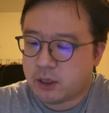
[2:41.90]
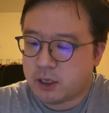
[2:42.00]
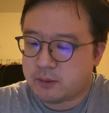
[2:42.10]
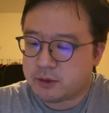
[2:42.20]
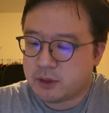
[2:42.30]

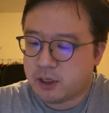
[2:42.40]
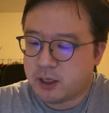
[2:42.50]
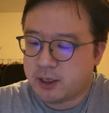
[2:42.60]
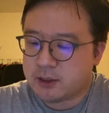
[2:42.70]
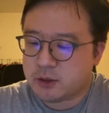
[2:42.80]
times
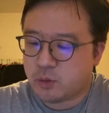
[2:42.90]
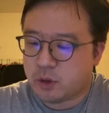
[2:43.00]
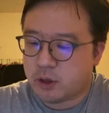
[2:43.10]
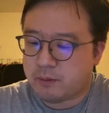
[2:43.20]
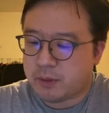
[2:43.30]
k
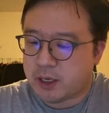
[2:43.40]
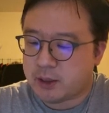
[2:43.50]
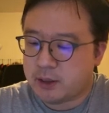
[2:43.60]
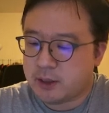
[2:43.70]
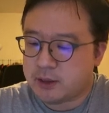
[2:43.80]
squared
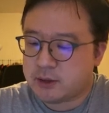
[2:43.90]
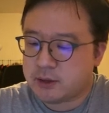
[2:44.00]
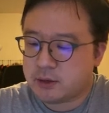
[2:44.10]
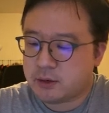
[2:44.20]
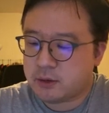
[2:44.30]

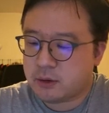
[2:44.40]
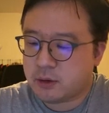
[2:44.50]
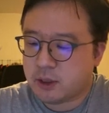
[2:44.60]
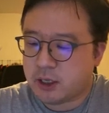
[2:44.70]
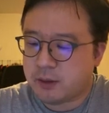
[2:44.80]
minus
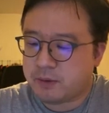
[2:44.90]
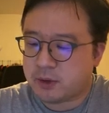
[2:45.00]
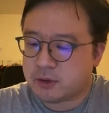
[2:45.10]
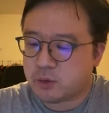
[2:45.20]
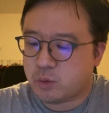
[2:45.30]
k
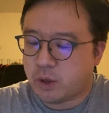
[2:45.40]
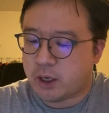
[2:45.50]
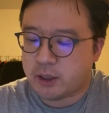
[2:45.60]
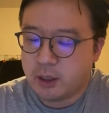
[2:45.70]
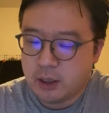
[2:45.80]
plus
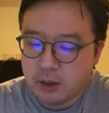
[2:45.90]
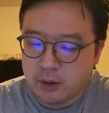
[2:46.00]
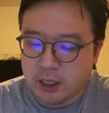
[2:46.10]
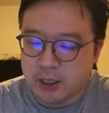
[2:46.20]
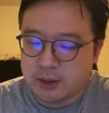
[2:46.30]
1.
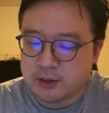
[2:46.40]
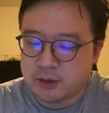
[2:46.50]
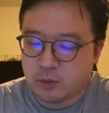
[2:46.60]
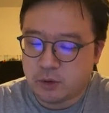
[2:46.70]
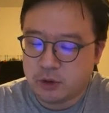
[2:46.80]
Okay, this
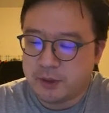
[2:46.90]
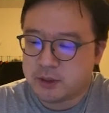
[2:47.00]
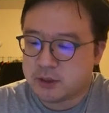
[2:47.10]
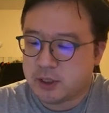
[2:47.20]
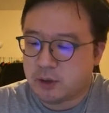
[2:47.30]
is going to be
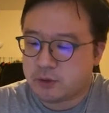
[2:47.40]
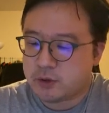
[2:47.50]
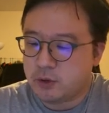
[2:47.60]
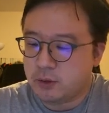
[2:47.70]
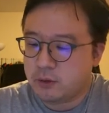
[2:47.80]
just equal
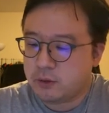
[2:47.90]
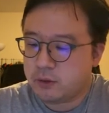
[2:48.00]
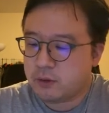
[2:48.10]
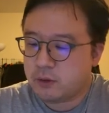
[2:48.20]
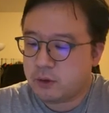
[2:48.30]
to,
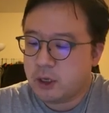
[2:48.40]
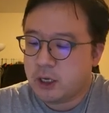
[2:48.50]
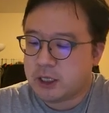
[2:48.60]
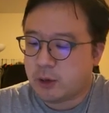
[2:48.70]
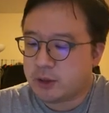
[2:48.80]

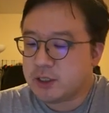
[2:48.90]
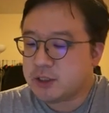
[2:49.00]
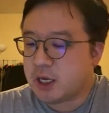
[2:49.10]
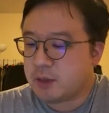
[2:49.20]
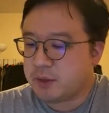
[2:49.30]
now at
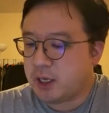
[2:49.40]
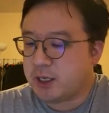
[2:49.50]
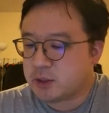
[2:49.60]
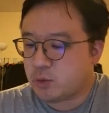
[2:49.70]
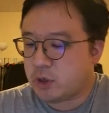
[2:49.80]
this time,
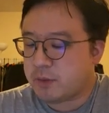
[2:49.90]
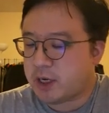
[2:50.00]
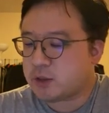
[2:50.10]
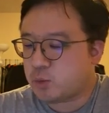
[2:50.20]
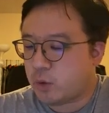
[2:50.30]
k squared
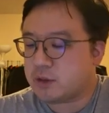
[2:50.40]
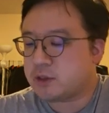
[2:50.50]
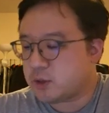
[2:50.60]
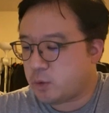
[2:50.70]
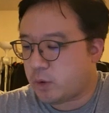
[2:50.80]
minus 1
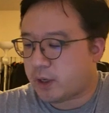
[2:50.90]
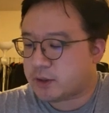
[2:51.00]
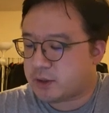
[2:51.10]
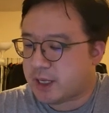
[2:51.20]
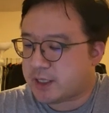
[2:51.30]

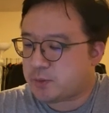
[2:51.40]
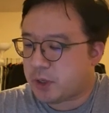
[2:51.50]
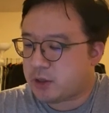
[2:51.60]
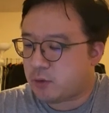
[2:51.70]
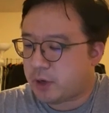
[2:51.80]
squared. So that's
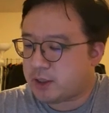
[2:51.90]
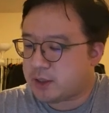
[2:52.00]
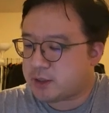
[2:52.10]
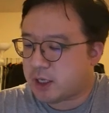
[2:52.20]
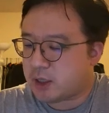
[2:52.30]
why your right
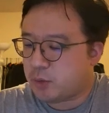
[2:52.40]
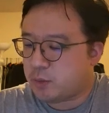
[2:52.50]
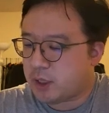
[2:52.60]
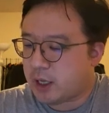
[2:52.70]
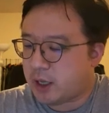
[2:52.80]
hand side, we
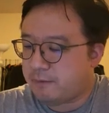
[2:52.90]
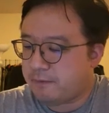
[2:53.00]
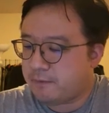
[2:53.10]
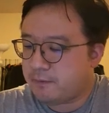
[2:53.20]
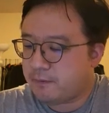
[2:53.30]
will
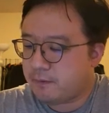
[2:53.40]
have